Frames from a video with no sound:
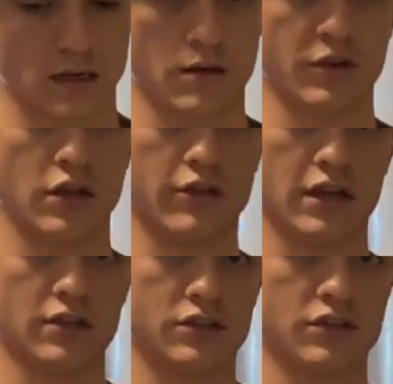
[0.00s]
I'm going to go ahead
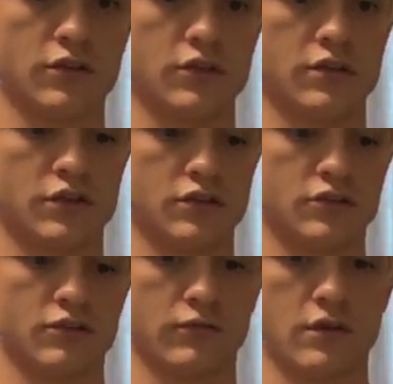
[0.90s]
and show you the
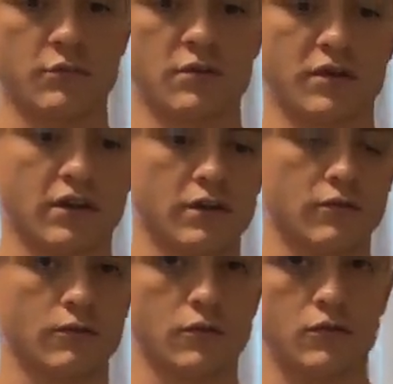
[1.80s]
strumming pattern real